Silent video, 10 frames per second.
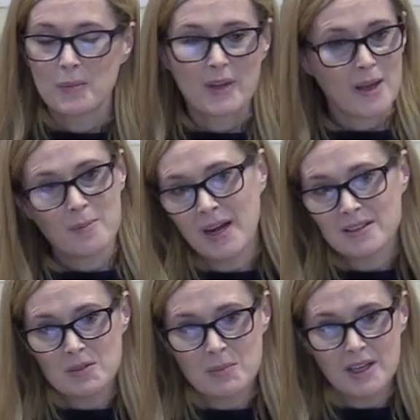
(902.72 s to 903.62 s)
came
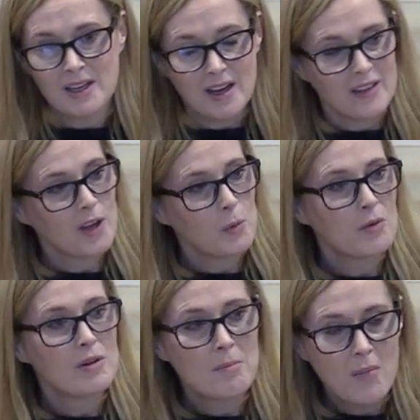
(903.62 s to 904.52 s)
back to me, and they
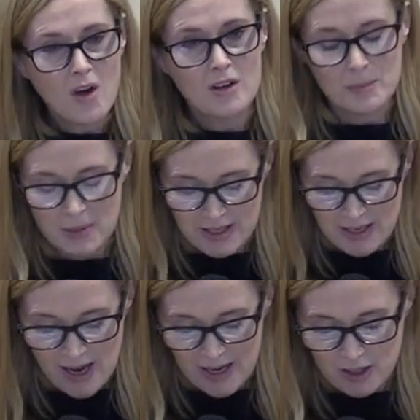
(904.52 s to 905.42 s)
were remarkably
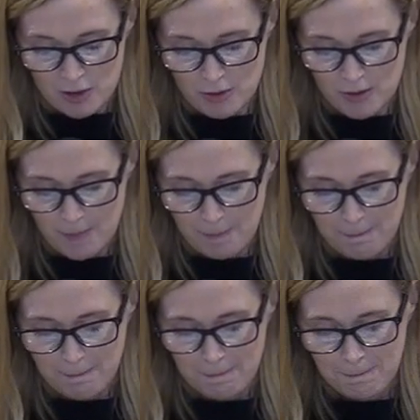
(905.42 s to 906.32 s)
accurate.
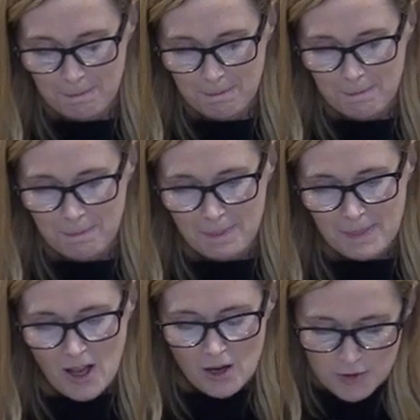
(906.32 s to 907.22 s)

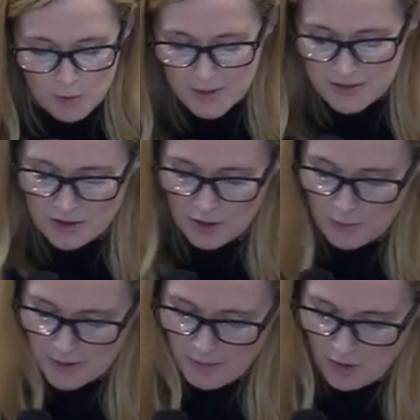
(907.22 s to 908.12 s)
A few weeks ago,
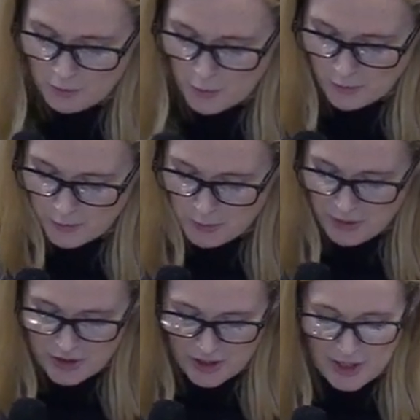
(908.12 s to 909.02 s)
when Mark Ruoff was
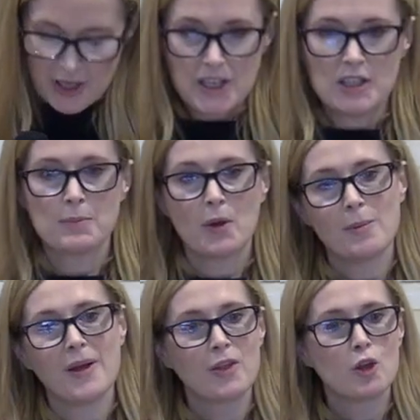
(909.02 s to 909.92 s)
preaching, he spoke
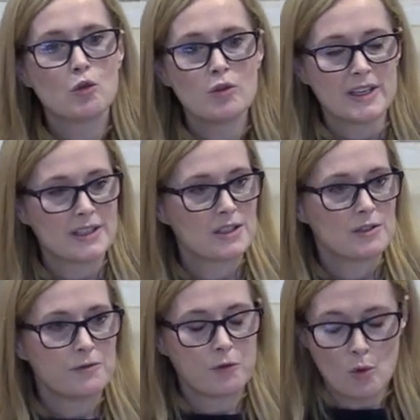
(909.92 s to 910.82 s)
about the grit
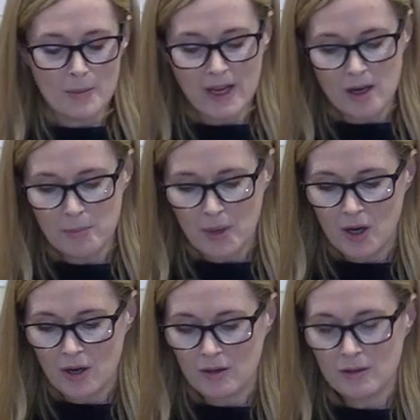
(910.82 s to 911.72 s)
forming a
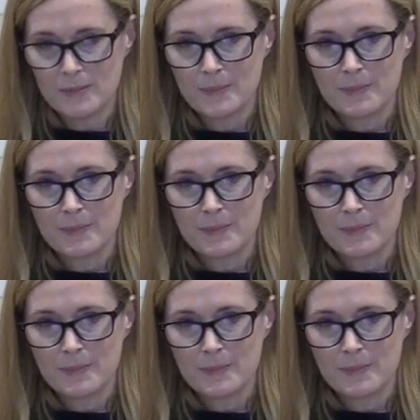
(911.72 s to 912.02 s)
pearl.